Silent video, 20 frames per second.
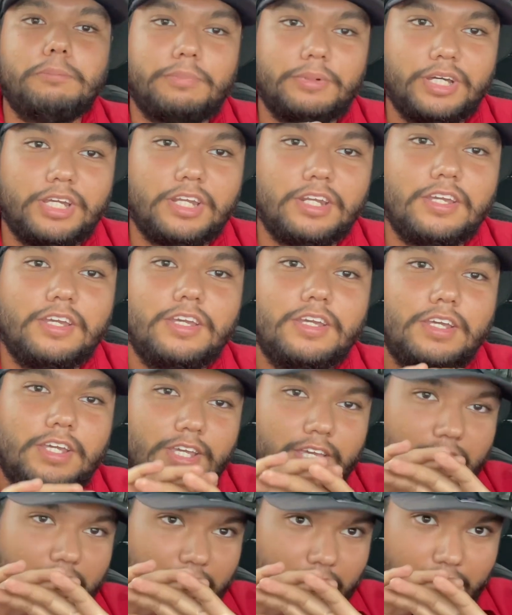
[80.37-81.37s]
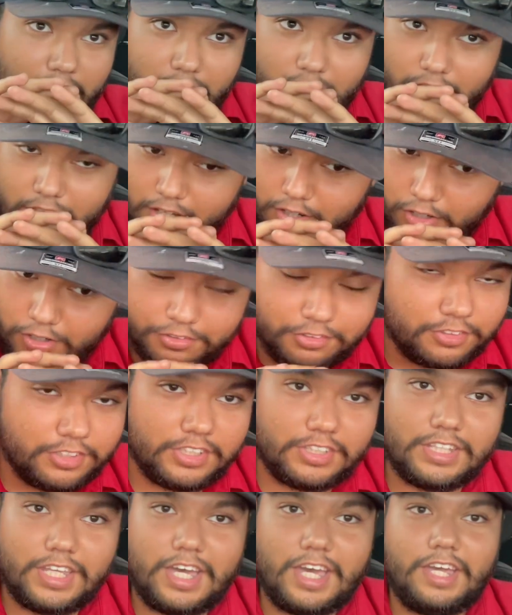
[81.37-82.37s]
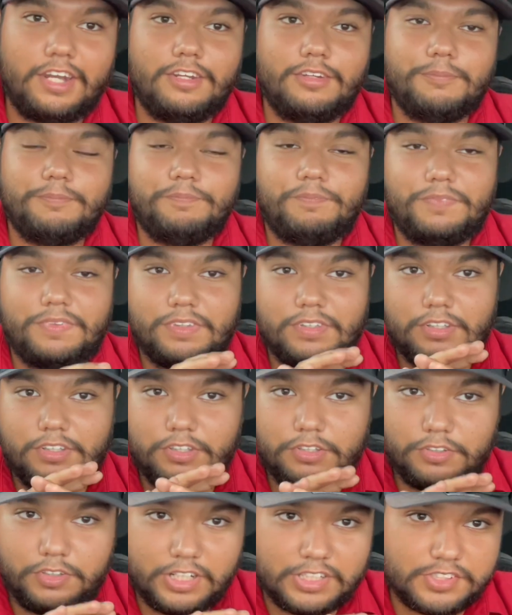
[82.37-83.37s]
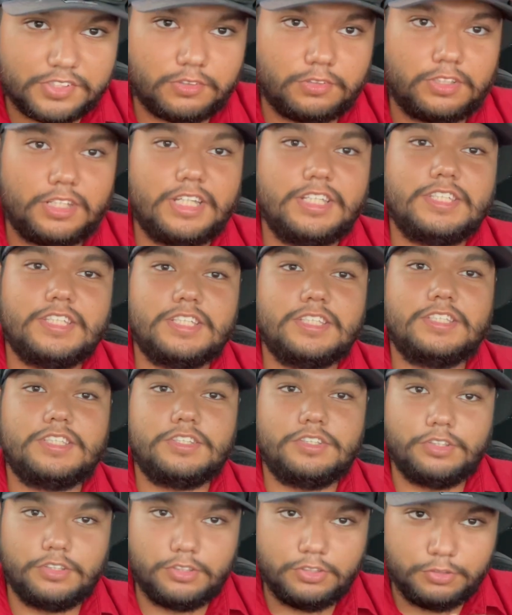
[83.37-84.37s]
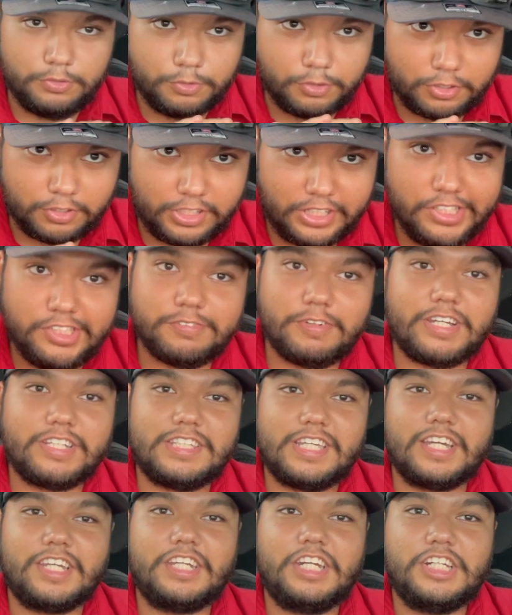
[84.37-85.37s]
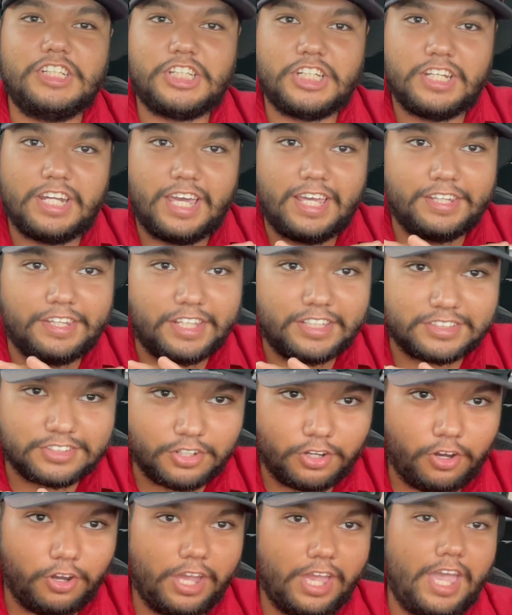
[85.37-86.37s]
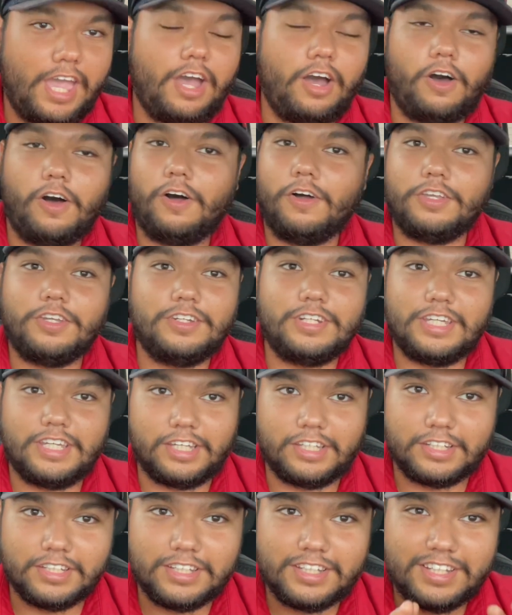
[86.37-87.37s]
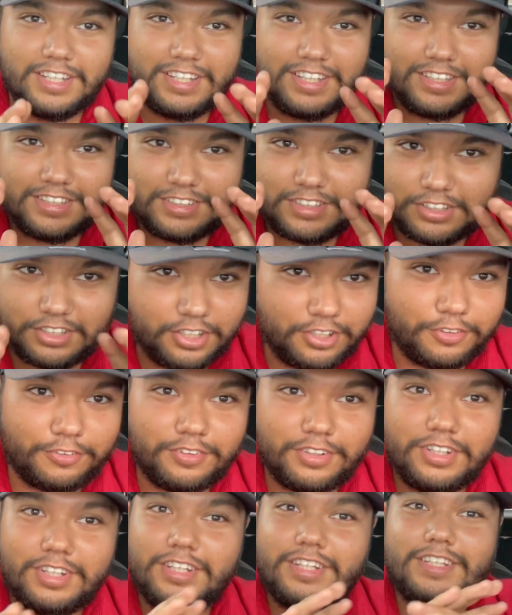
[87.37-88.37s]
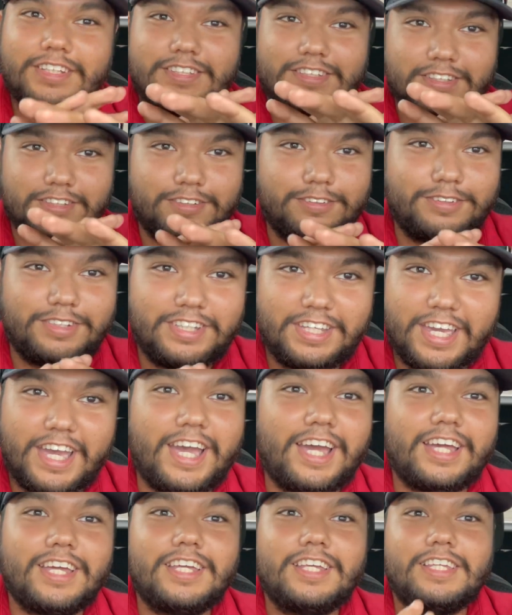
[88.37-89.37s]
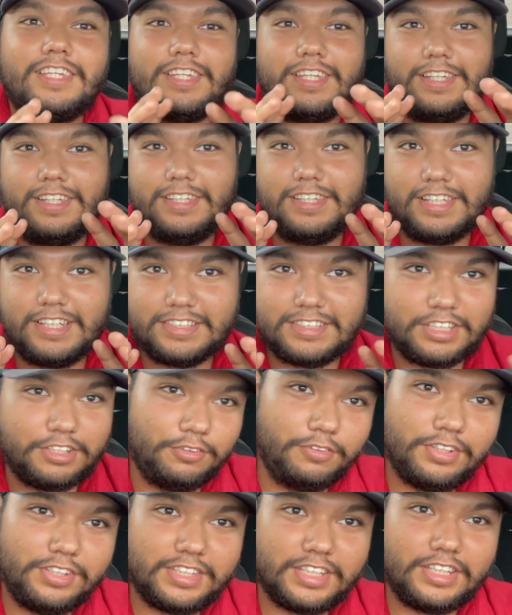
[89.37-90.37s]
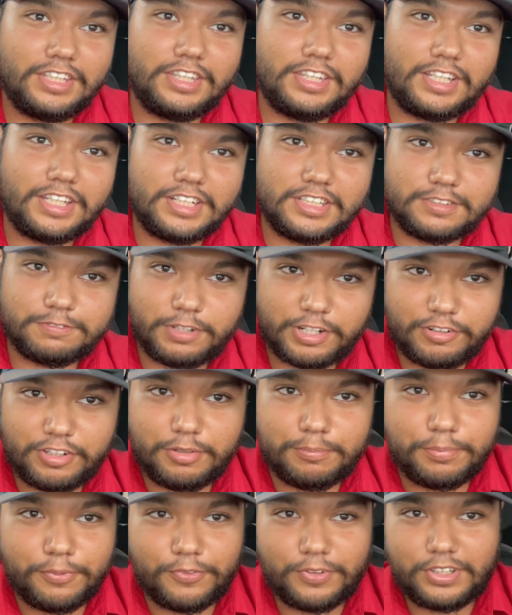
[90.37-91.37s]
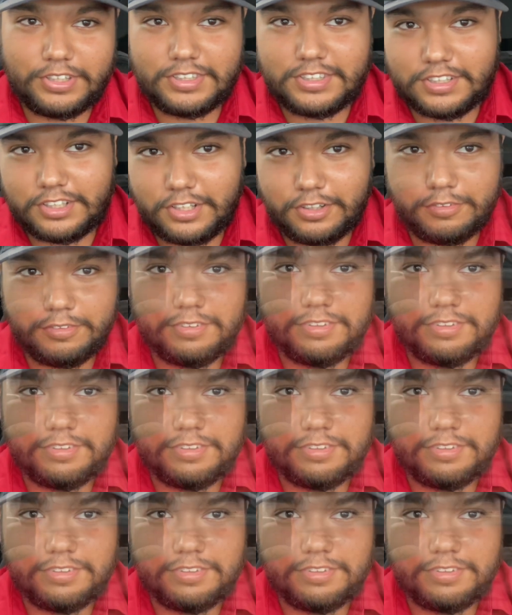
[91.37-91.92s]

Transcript: But other than that, you guys are licensed, you are an HVAC technician, and that's all you need to know. So yeah, that's the only thing that is very important to know.